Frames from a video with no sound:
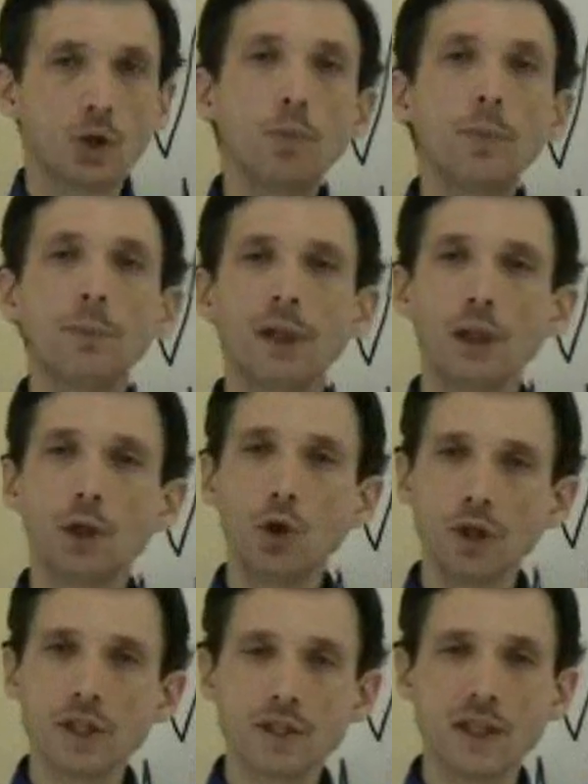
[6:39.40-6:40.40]
Do people
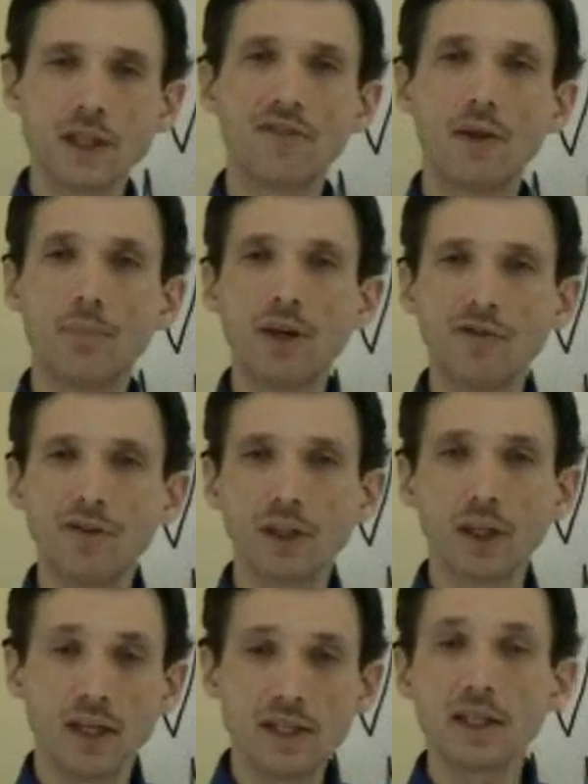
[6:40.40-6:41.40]
notice that their
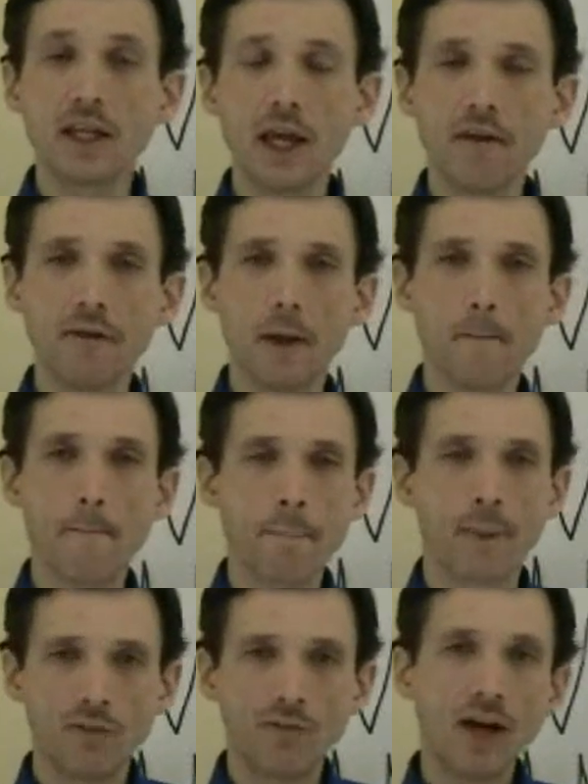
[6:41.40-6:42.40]
breathing is heavy?
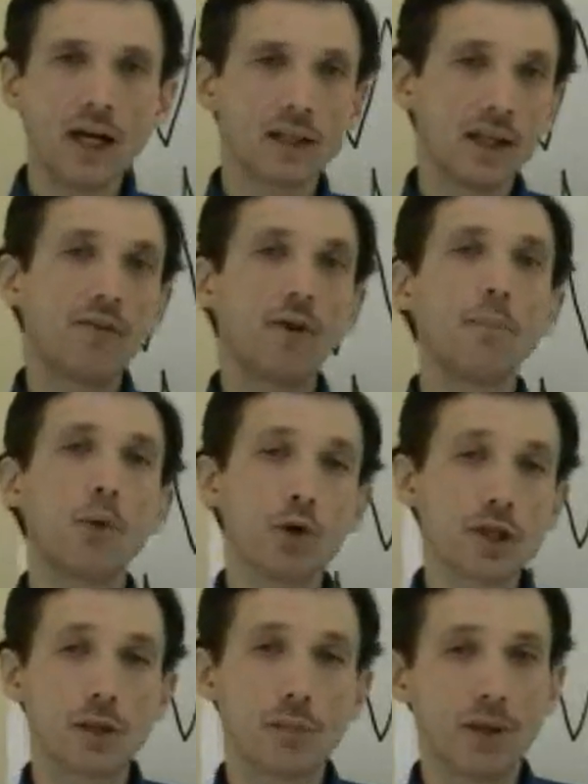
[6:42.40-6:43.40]
In fact, if a
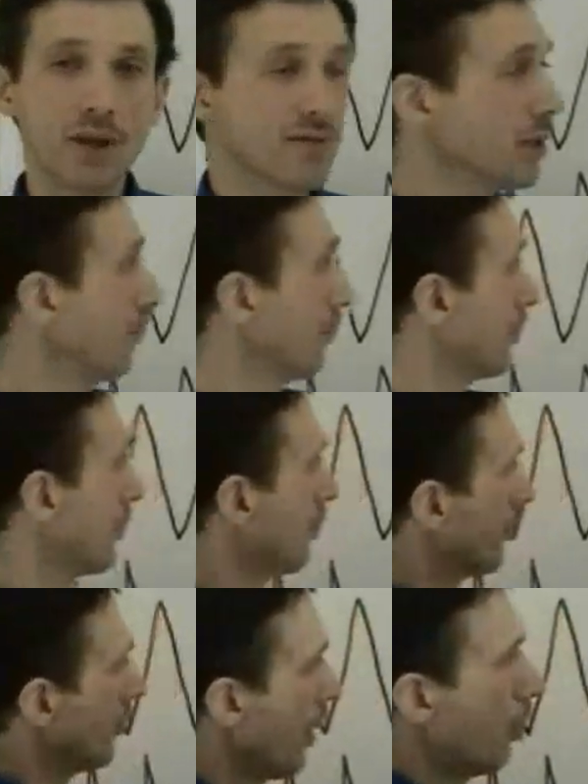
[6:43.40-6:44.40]
person breathes
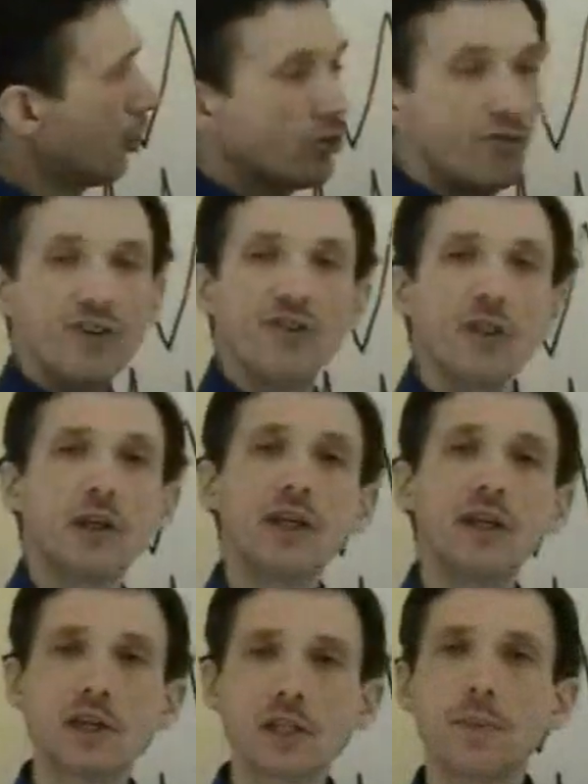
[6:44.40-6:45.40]
about 15
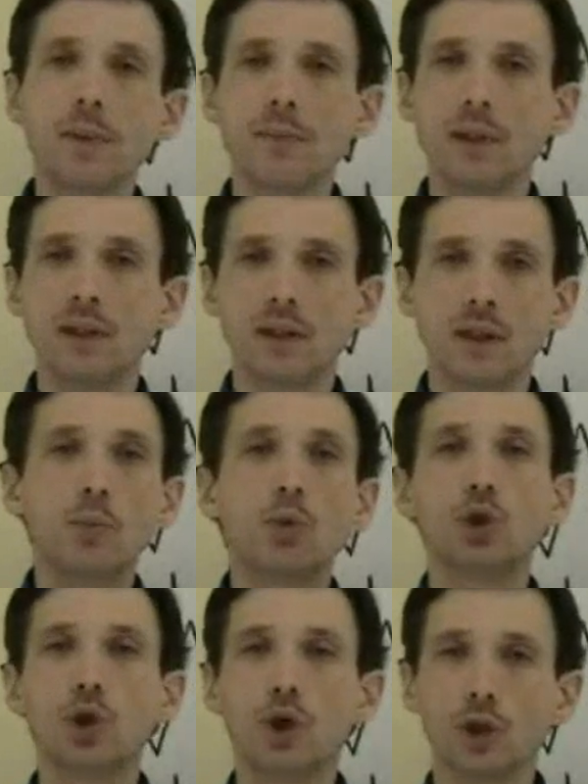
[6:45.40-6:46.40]
liters per minute, he
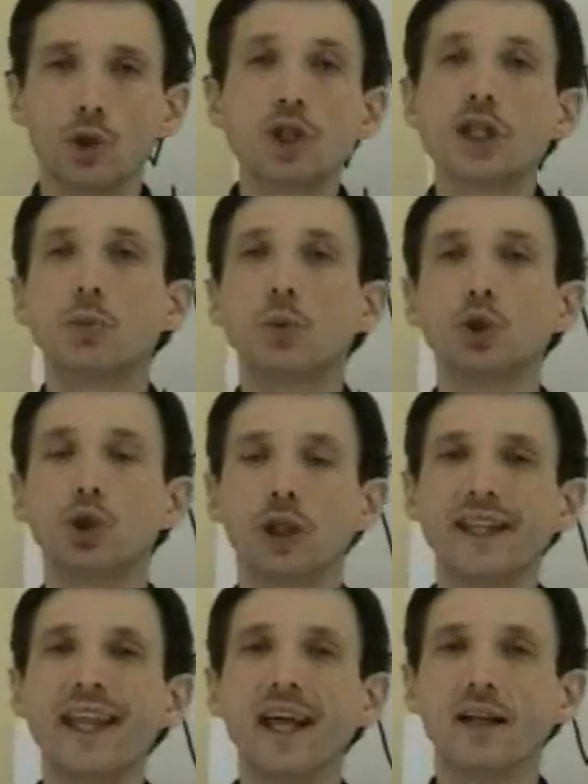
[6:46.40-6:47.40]
would not or she would
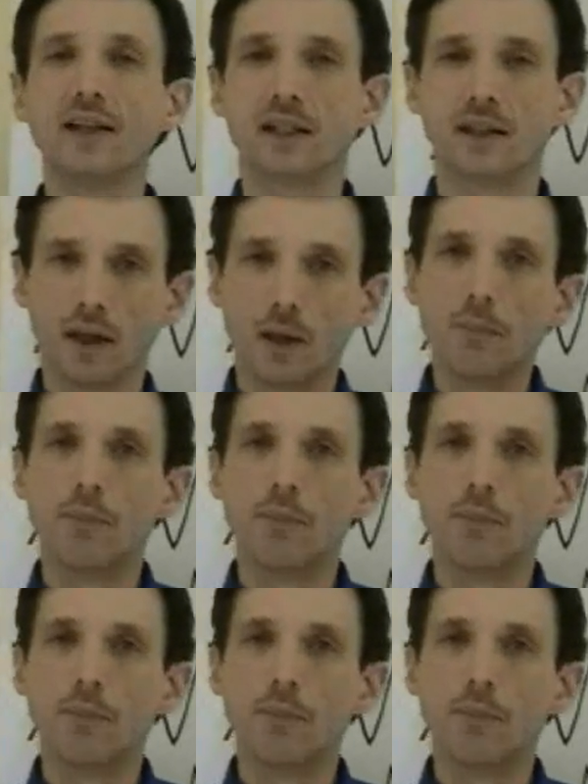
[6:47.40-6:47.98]
not tell that